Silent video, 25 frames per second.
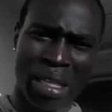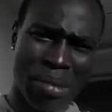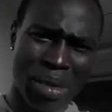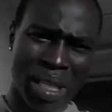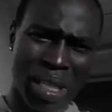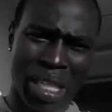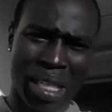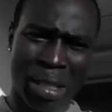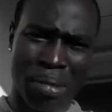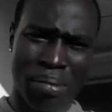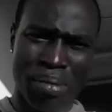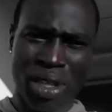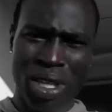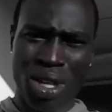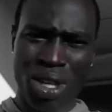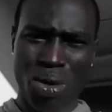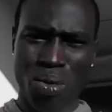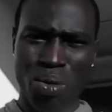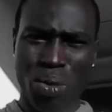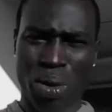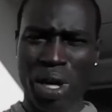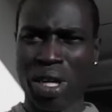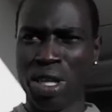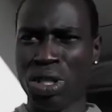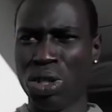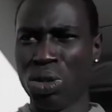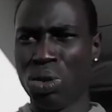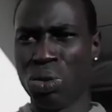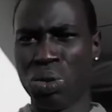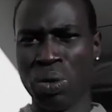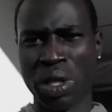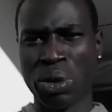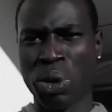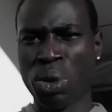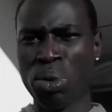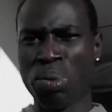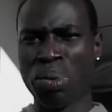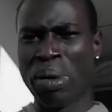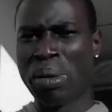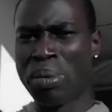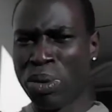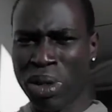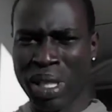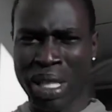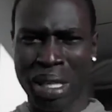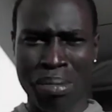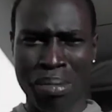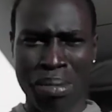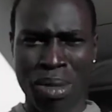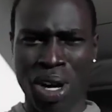MLM, where you recruit
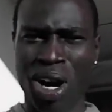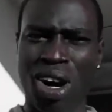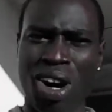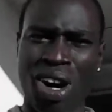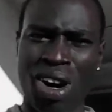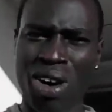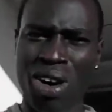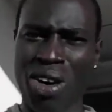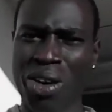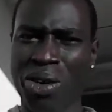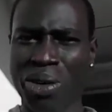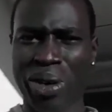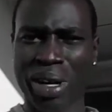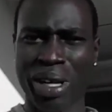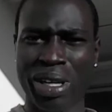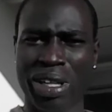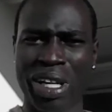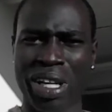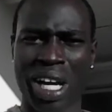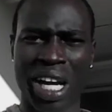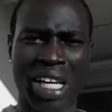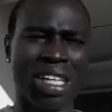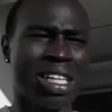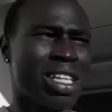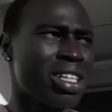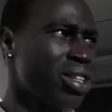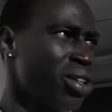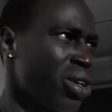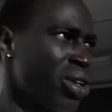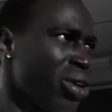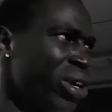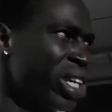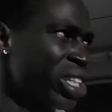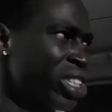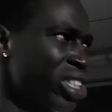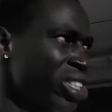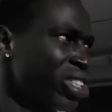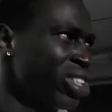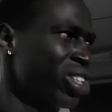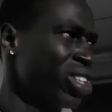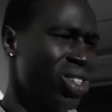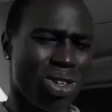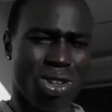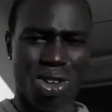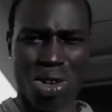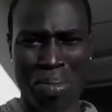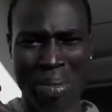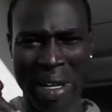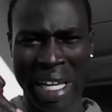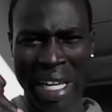people in the mall or knock on the doors
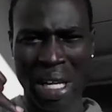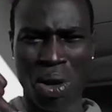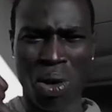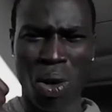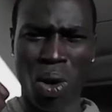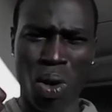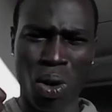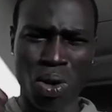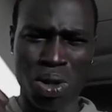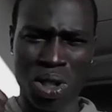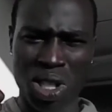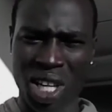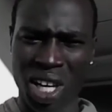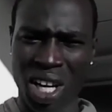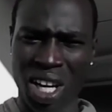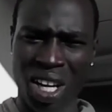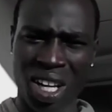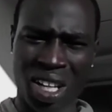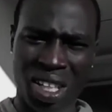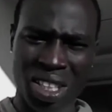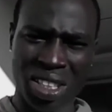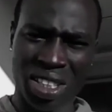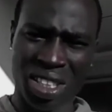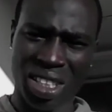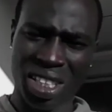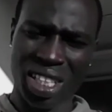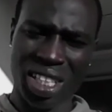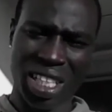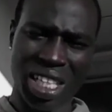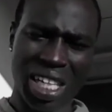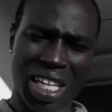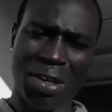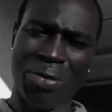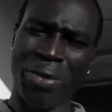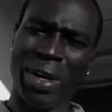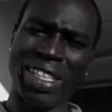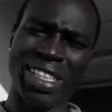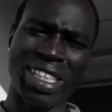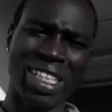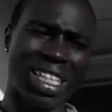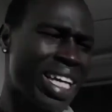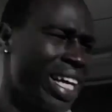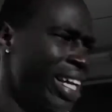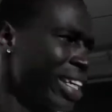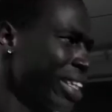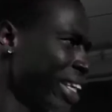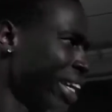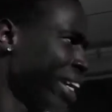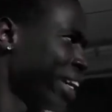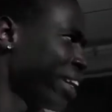or make cold calls. It wasn't
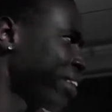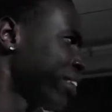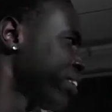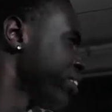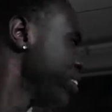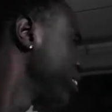like that.